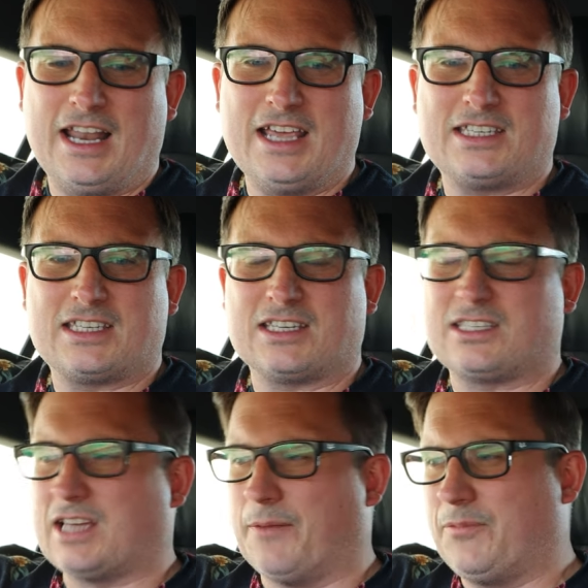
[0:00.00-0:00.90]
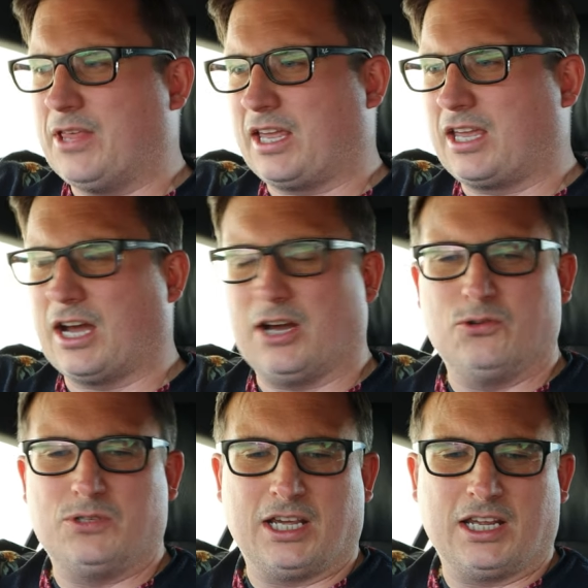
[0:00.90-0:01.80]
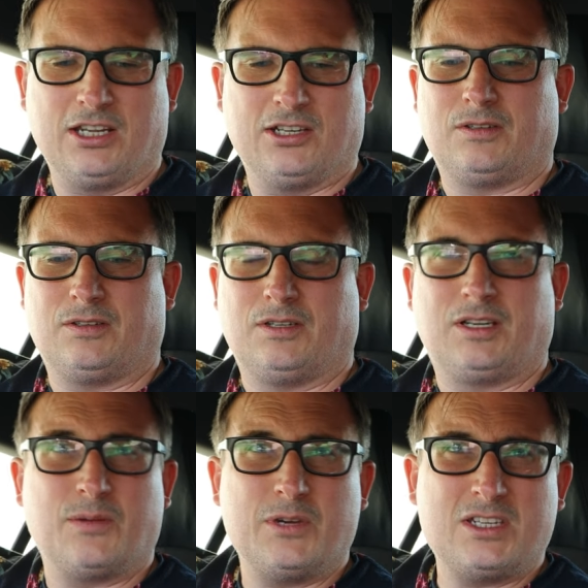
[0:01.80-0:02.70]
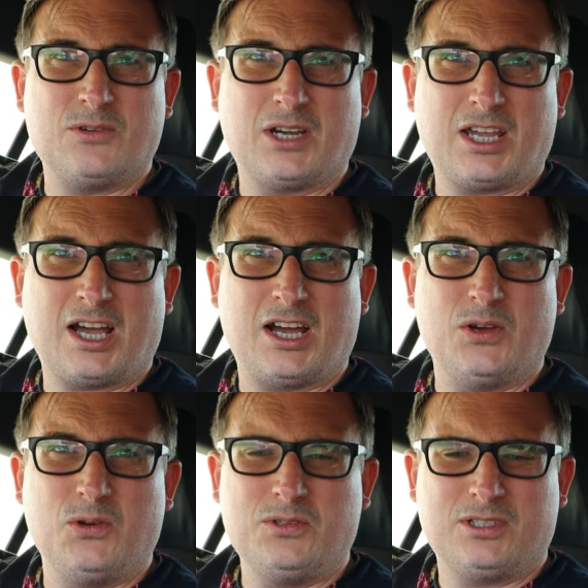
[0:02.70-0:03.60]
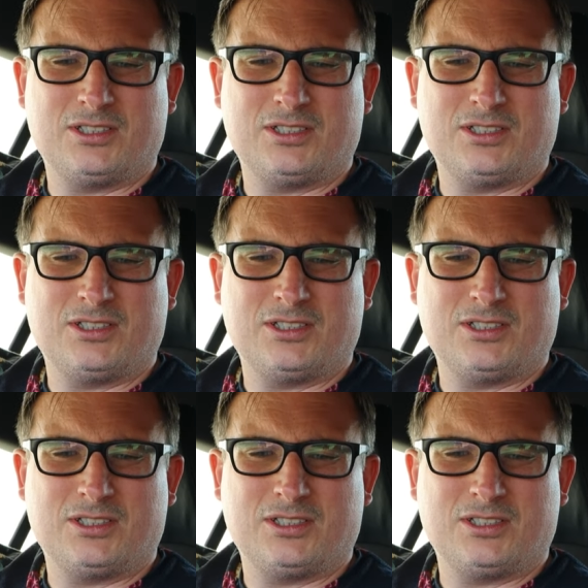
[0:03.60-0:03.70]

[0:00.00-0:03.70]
least something coding. Can we do a code?